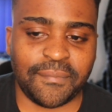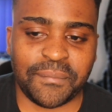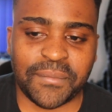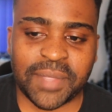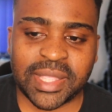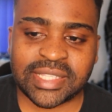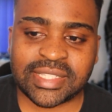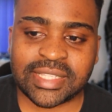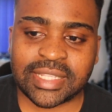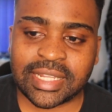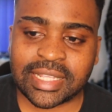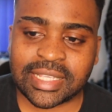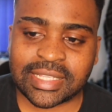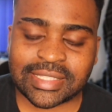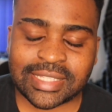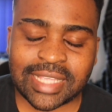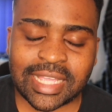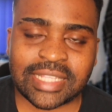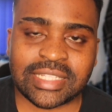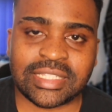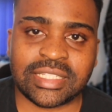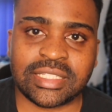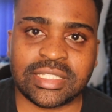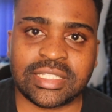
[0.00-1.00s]
it's an
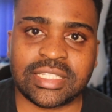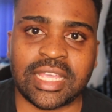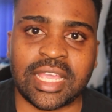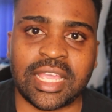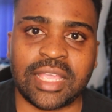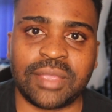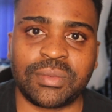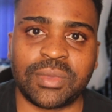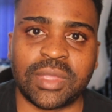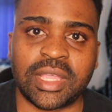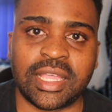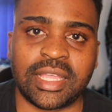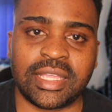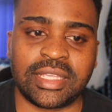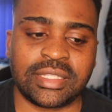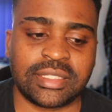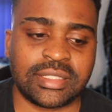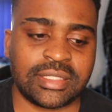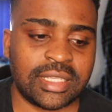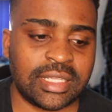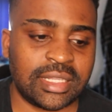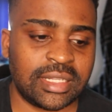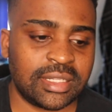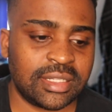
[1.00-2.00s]
exciting time,
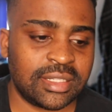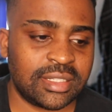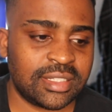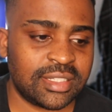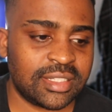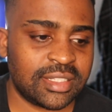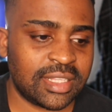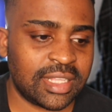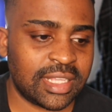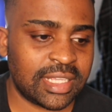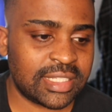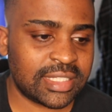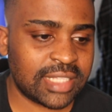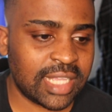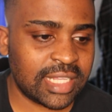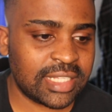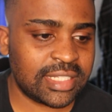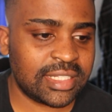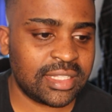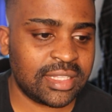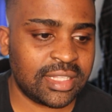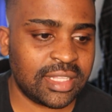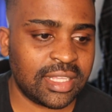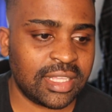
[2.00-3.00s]
guys. And the
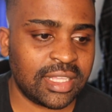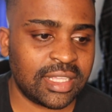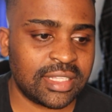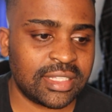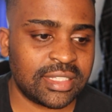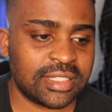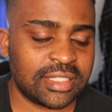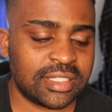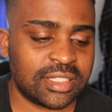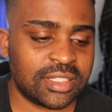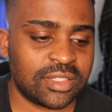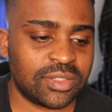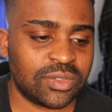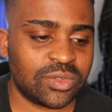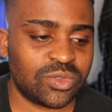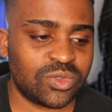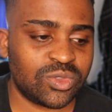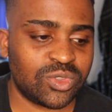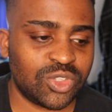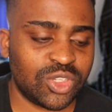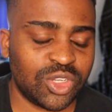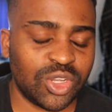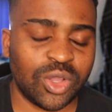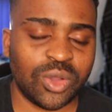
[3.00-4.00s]
exciting thing is
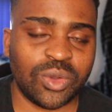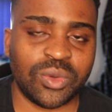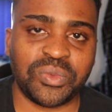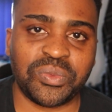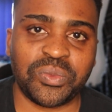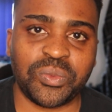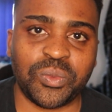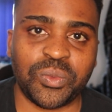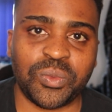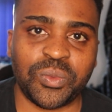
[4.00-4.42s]
to know